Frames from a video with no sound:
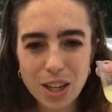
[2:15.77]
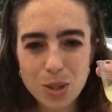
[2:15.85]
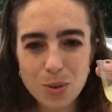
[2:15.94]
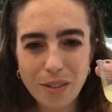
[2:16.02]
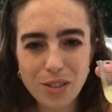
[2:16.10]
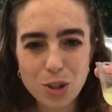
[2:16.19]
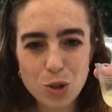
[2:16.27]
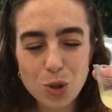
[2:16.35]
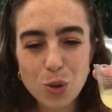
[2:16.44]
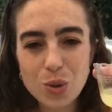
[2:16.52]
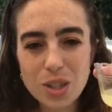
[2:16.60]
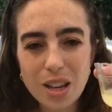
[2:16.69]
So I have the
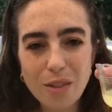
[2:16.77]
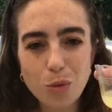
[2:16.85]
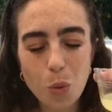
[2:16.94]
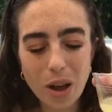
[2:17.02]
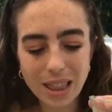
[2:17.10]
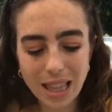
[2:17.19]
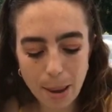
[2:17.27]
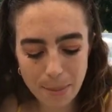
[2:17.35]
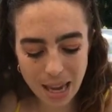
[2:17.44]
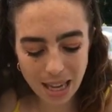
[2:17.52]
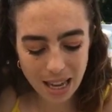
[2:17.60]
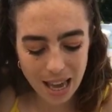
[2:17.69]
juice of 1
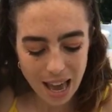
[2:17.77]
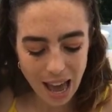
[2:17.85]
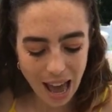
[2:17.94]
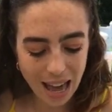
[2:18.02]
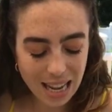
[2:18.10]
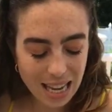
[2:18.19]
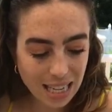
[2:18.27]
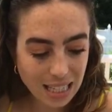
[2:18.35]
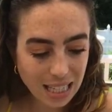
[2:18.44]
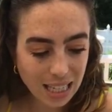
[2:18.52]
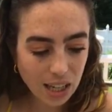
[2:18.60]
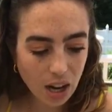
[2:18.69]
lemon, and in
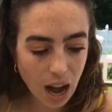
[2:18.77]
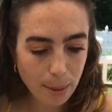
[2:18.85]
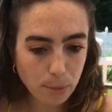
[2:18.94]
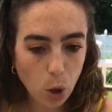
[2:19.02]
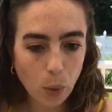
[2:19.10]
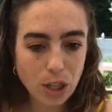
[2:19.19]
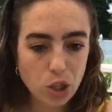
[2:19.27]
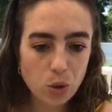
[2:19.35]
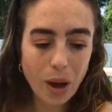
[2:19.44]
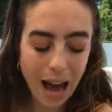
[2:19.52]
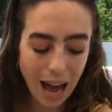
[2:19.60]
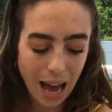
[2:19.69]
here I'm going to
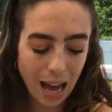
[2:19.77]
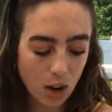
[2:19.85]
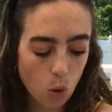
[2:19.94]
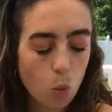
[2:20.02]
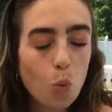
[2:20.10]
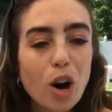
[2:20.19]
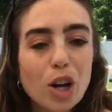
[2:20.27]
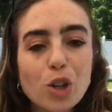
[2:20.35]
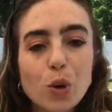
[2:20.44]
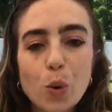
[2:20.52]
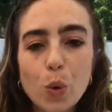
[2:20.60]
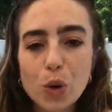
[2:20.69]
add
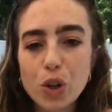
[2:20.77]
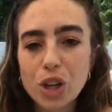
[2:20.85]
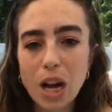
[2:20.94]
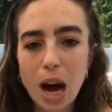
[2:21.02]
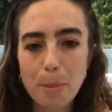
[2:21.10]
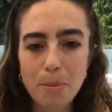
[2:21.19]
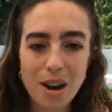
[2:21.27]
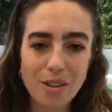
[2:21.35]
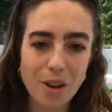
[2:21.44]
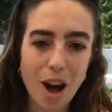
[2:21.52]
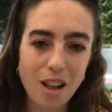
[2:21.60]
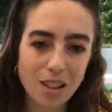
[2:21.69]
1/4 cup of
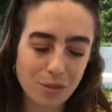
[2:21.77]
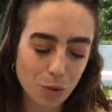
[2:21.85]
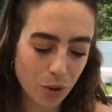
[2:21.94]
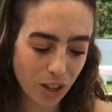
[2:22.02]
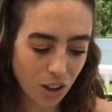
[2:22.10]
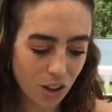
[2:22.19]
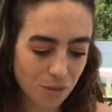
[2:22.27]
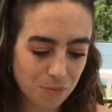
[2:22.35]
olive oil.